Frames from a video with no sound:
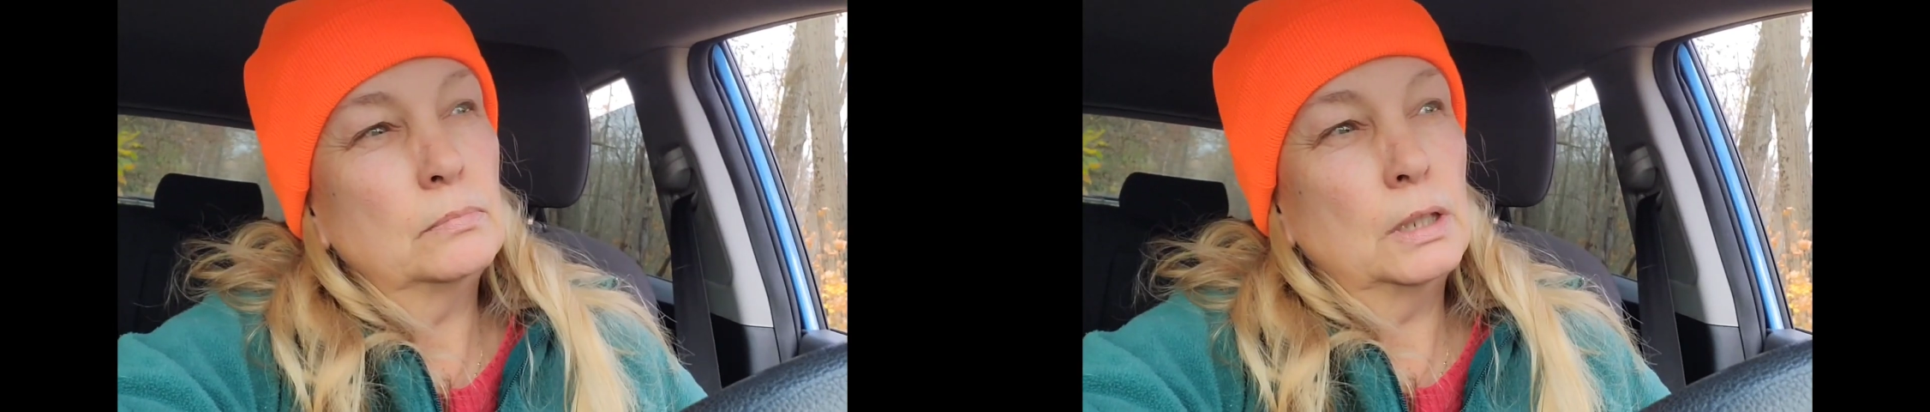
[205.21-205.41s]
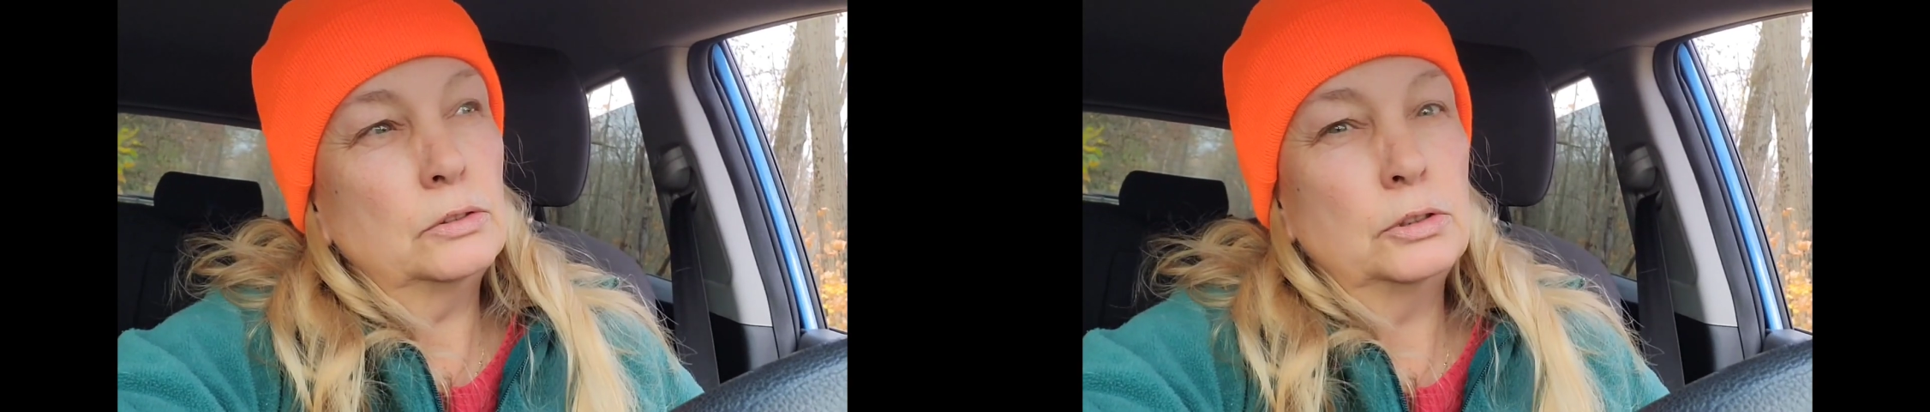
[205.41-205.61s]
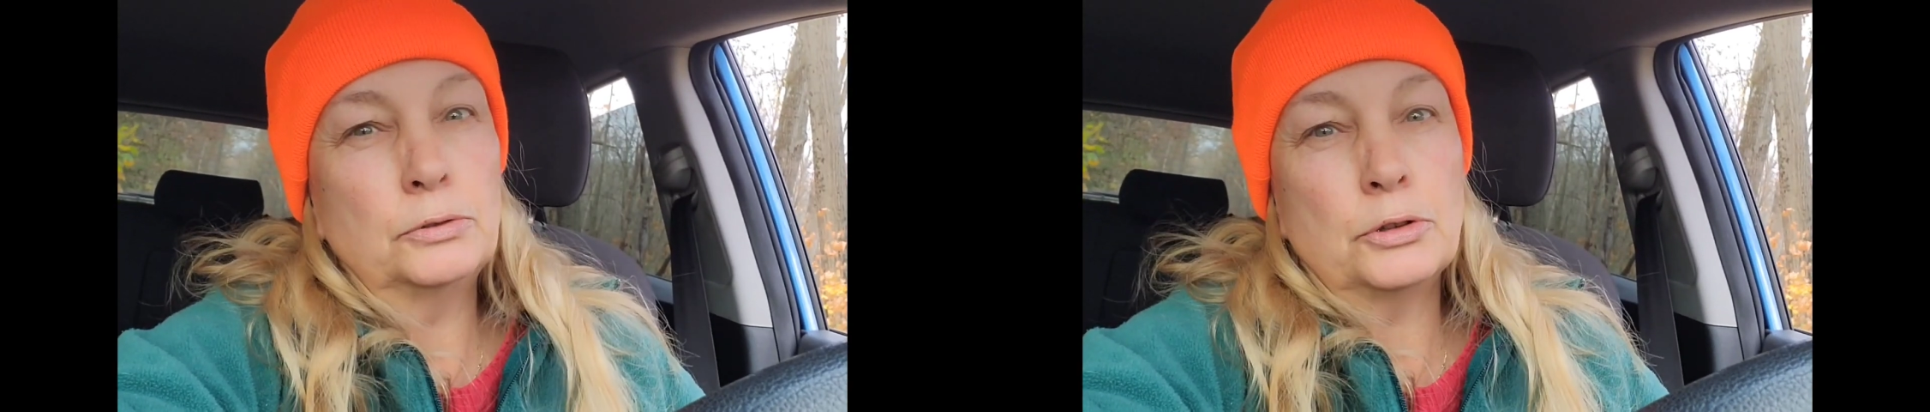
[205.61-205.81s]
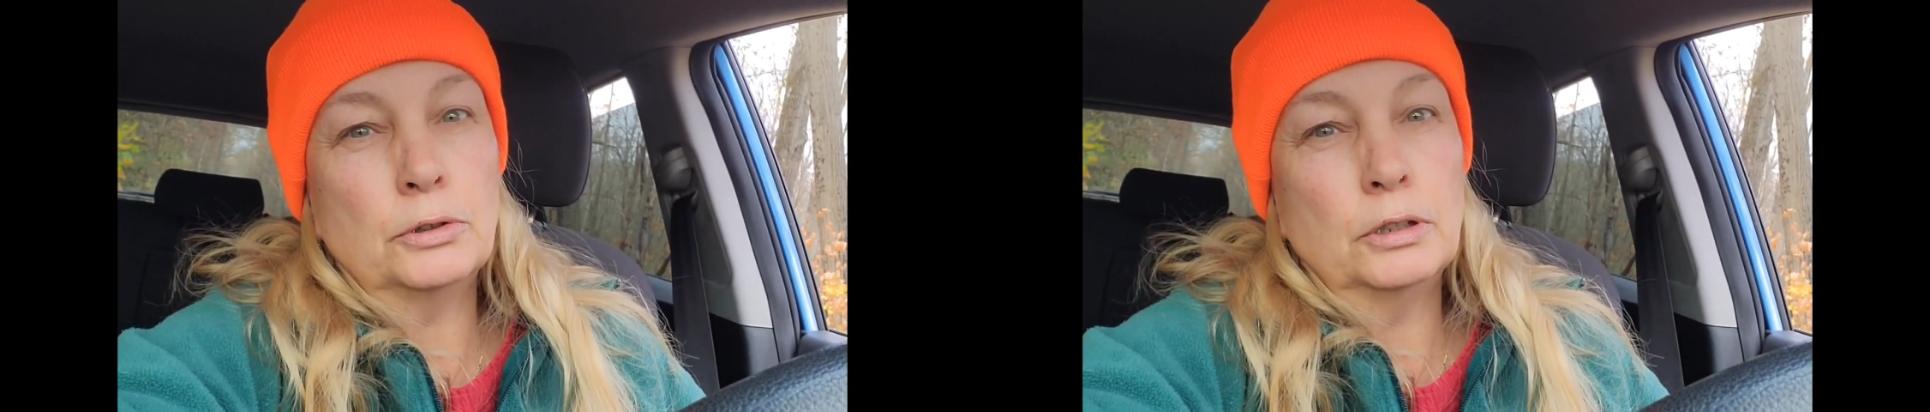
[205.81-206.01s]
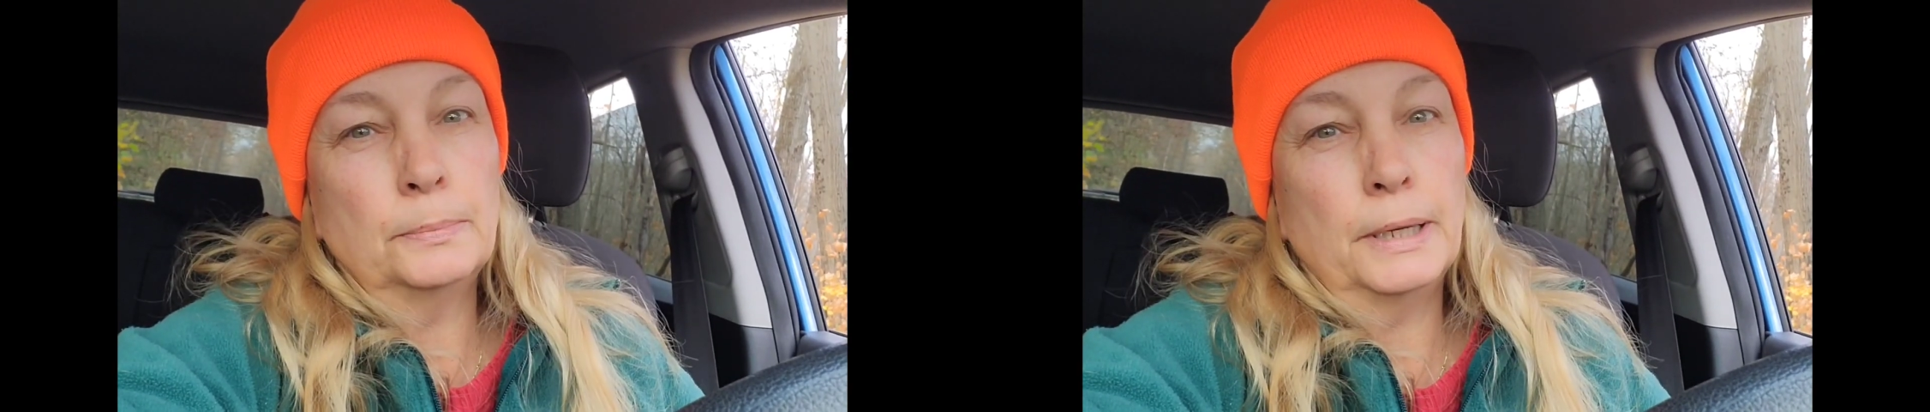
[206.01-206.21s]
Not too
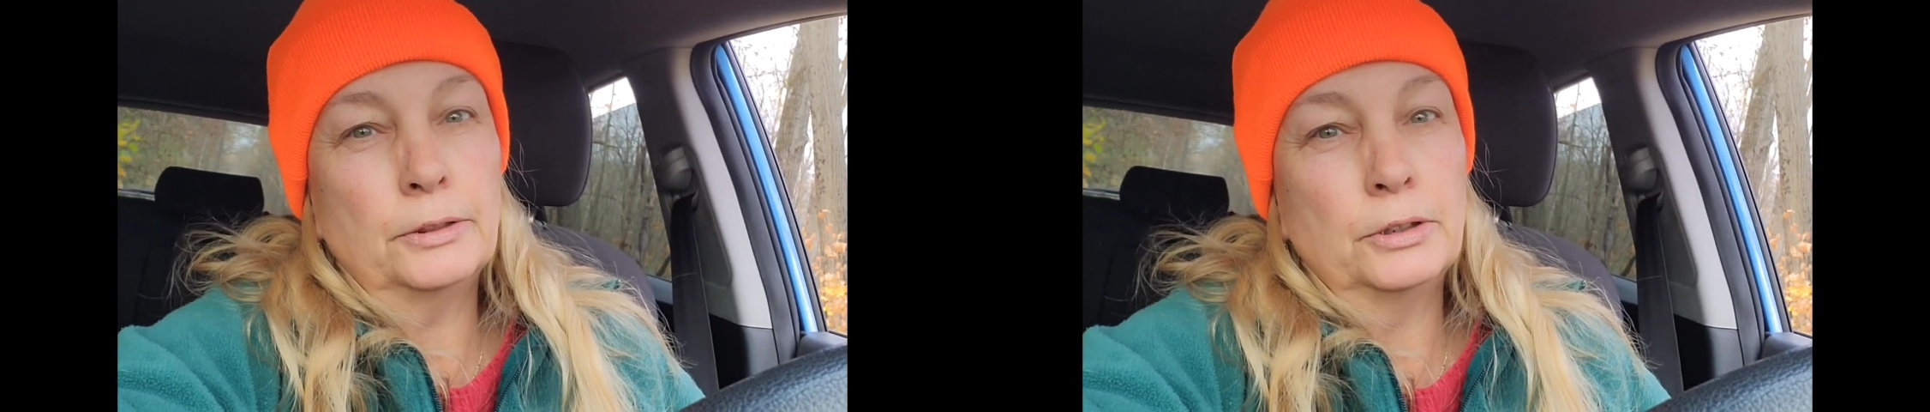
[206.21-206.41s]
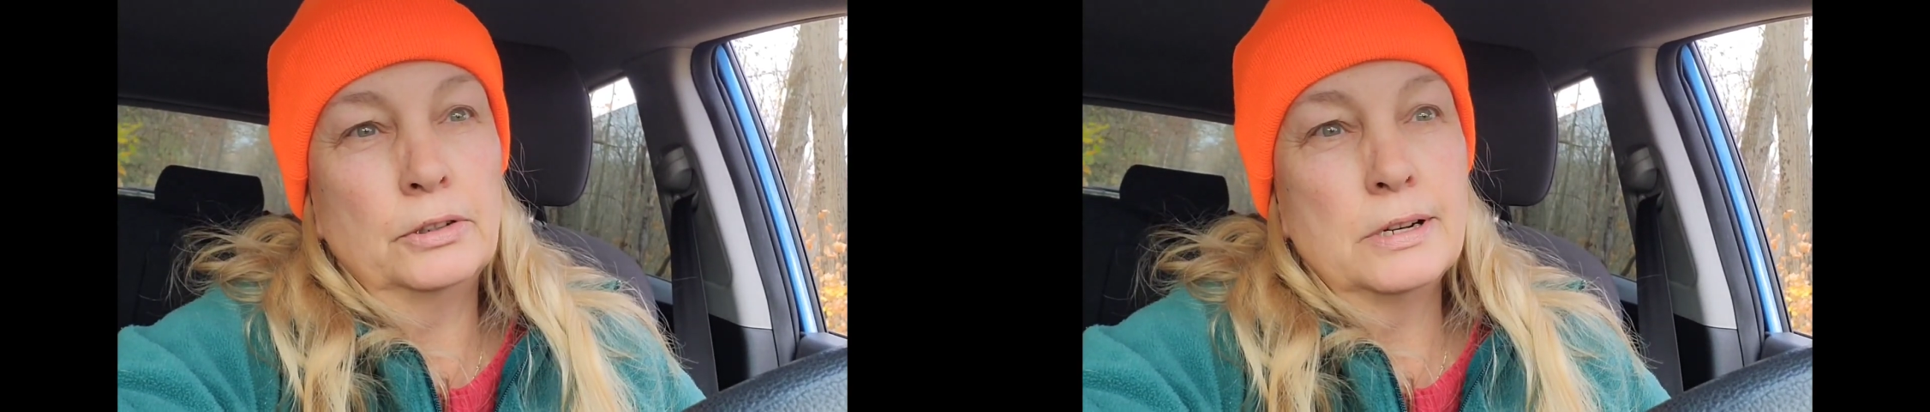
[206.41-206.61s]
certain about their